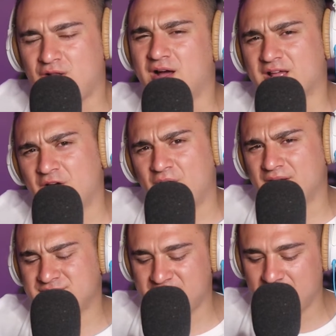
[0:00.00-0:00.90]
Like,
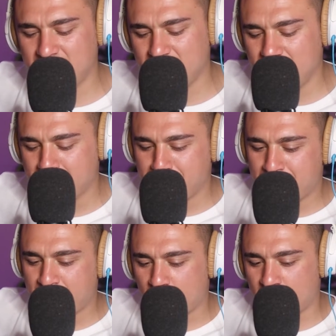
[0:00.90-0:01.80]
she
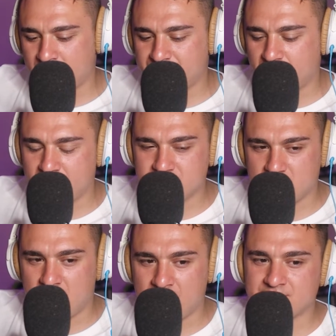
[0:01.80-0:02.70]
one of
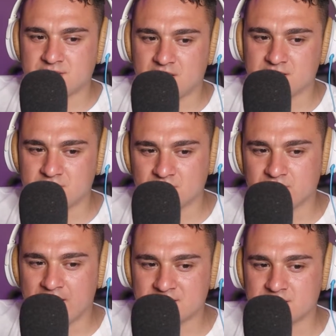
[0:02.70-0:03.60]
those artists that she
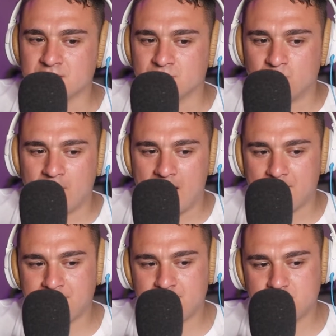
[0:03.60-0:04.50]
could actually
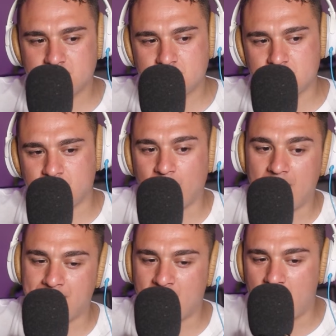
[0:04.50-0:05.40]
rap
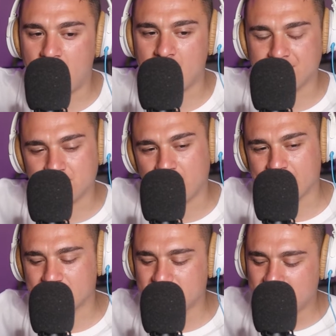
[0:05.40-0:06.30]
hard.
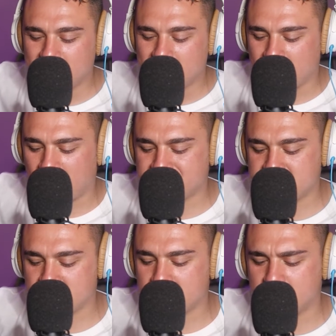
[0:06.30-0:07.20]
Like, I've
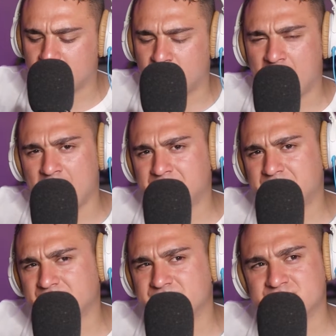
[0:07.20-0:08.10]
seen her
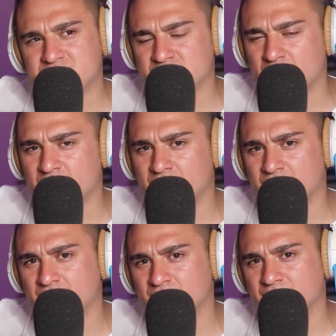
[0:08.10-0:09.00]
rap
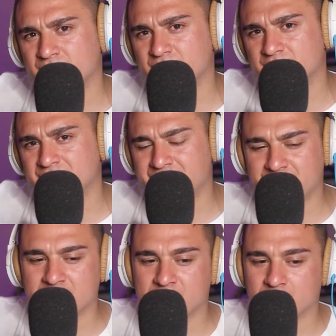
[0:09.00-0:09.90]
so
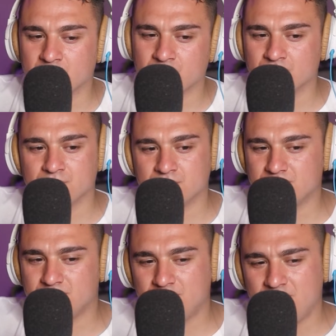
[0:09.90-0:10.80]
freaking
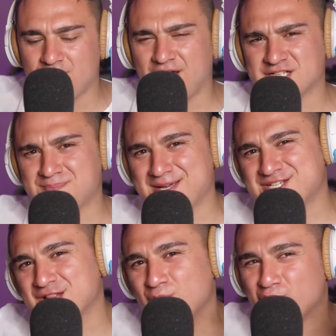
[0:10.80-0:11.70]
good. Like,
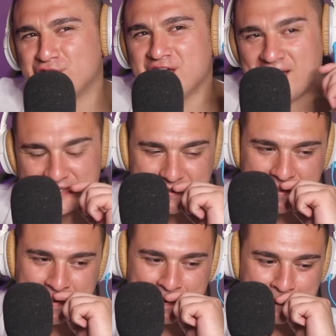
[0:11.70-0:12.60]
especially with
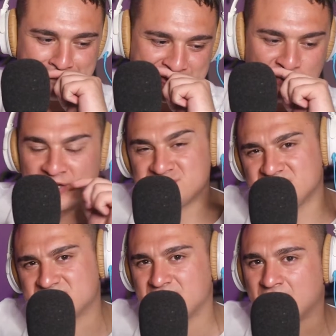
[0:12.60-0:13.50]
that the one
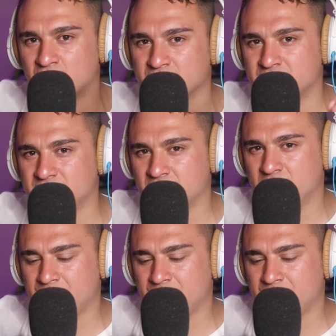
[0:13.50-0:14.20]
she's done with